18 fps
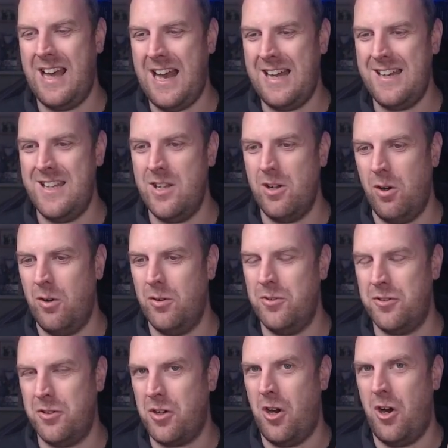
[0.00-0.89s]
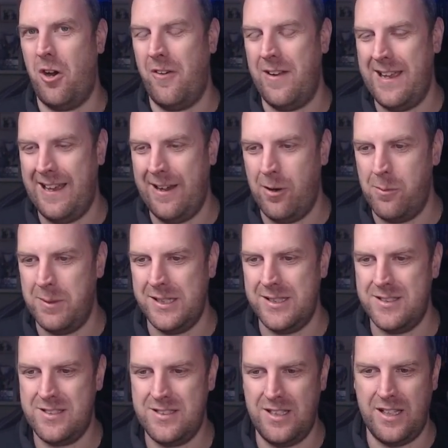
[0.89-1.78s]
adding on Drakari
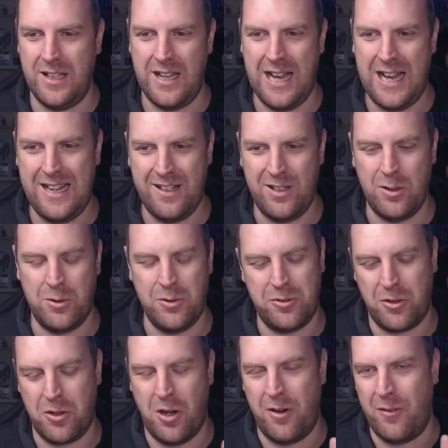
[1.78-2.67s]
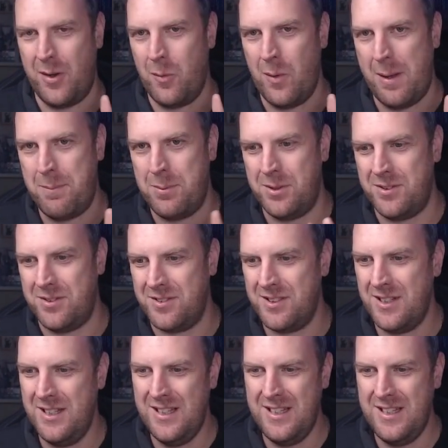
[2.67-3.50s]
helmets, adding on Drakari weapons,